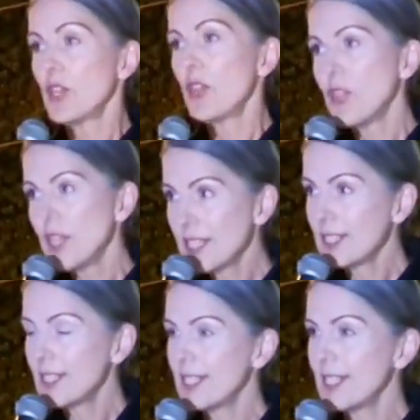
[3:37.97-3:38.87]
So
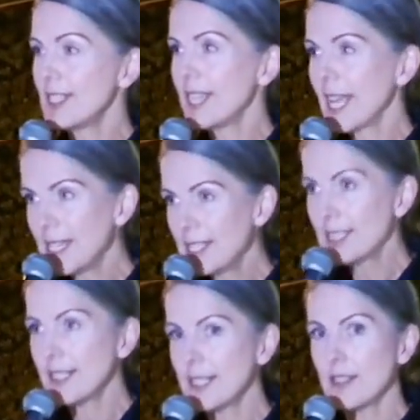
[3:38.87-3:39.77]
this is the
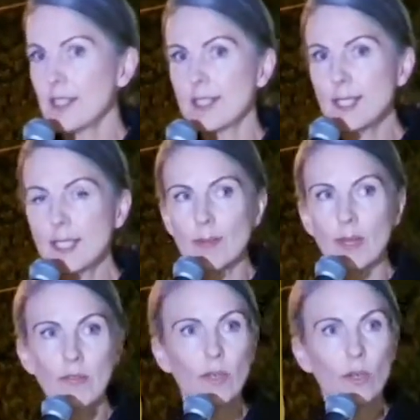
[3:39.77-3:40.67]
entity that sits
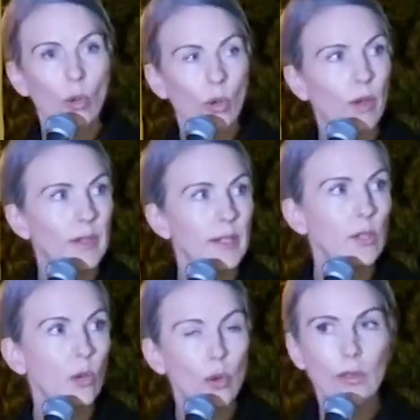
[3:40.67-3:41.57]
above the law
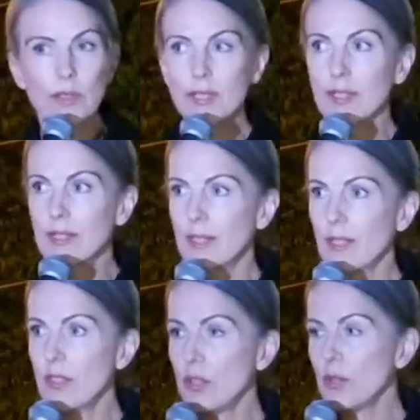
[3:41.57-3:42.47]
in court
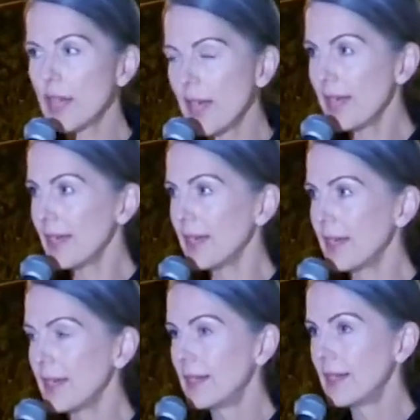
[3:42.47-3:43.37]
in the UK.
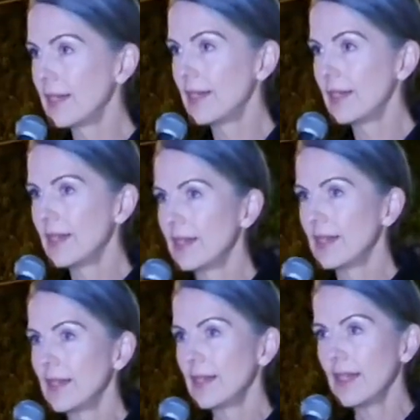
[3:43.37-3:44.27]

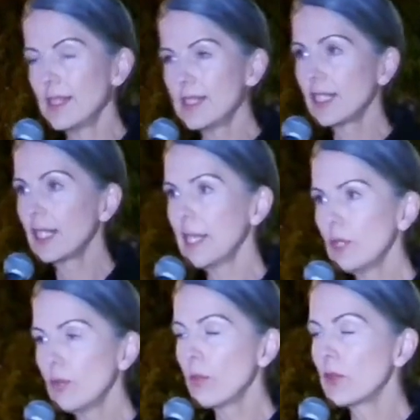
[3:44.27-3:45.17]
It's a
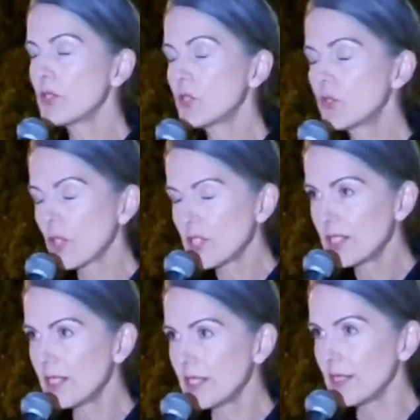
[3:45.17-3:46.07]
legal
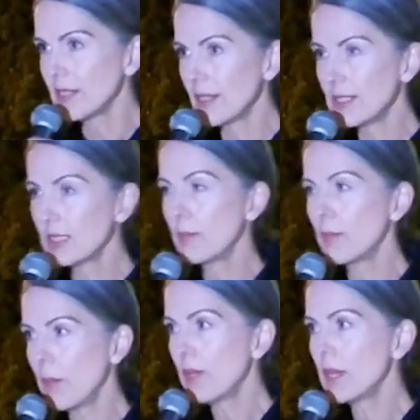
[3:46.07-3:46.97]
monstrosity. It's an
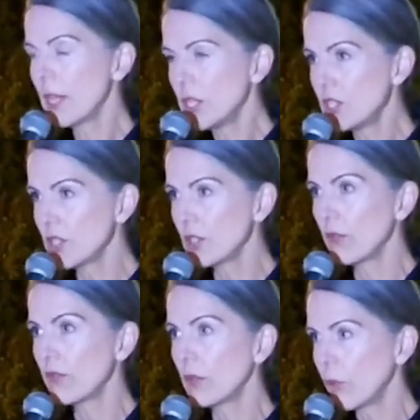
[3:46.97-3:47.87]
abomination
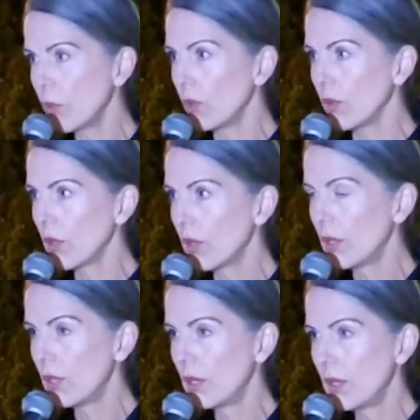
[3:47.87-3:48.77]
of the law.
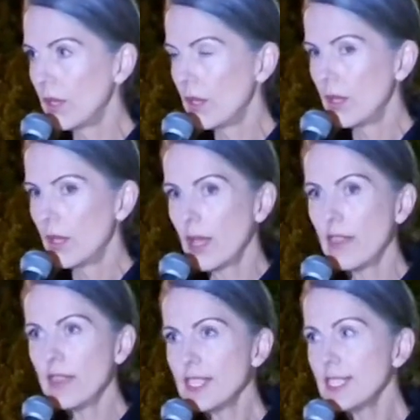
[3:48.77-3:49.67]

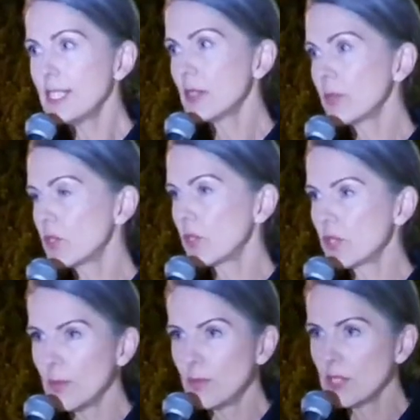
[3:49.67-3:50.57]
And this is what
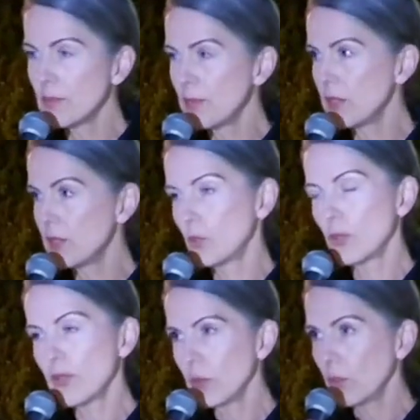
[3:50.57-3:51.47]
John Shipton's been
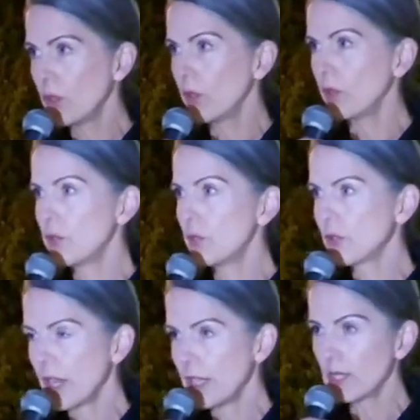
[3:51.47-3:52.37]
touring the world to
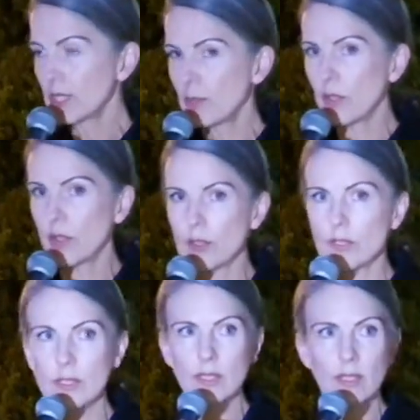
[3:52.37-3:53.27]
try to
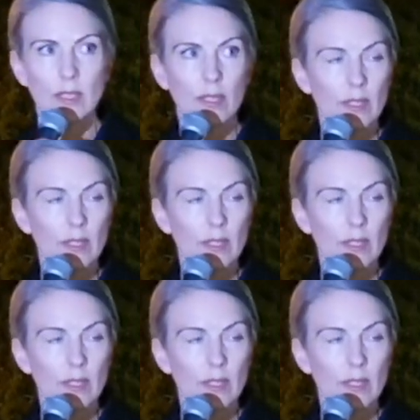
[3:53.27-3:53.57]
expose.